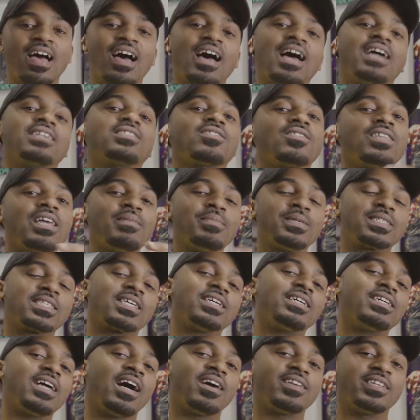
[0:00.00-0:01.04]
Alright, so let me
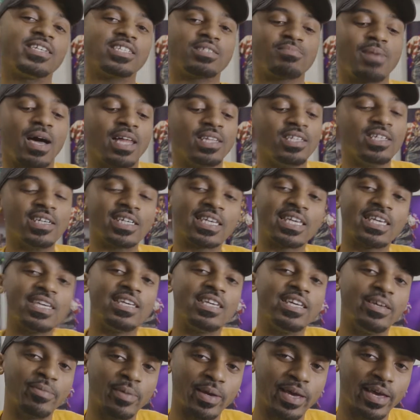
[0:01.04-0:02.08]
tell y'all niggas about Lil
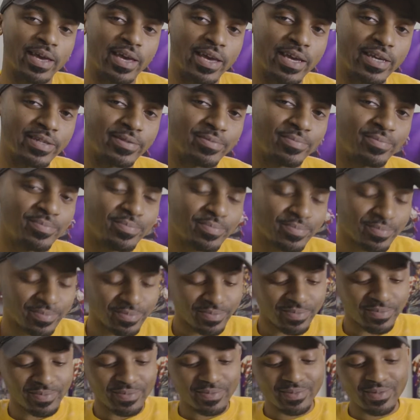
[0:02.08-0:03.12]
Keed, man.
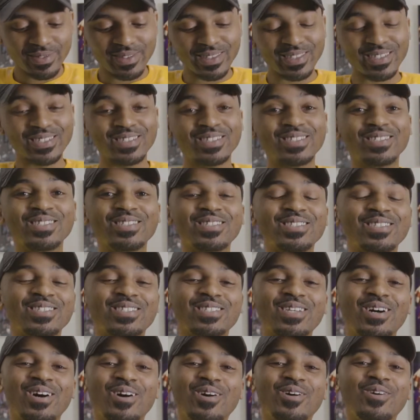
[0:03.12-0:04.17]

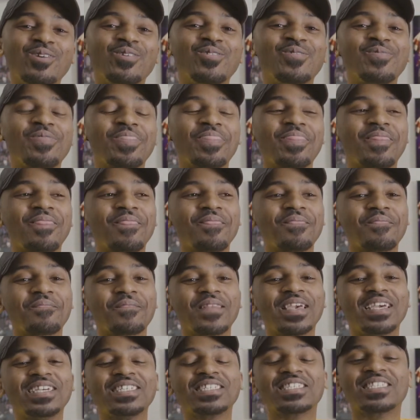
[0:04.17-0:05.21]
So
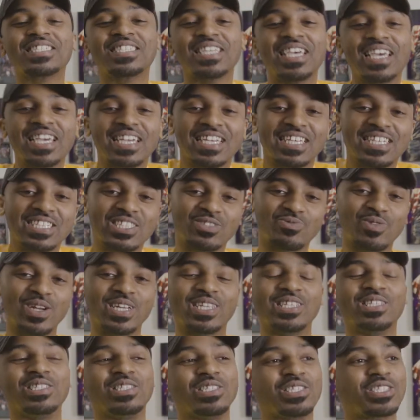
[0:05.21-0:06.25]
his set gets
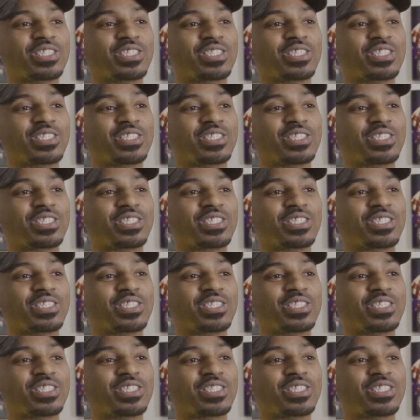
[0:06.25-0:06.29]
ready to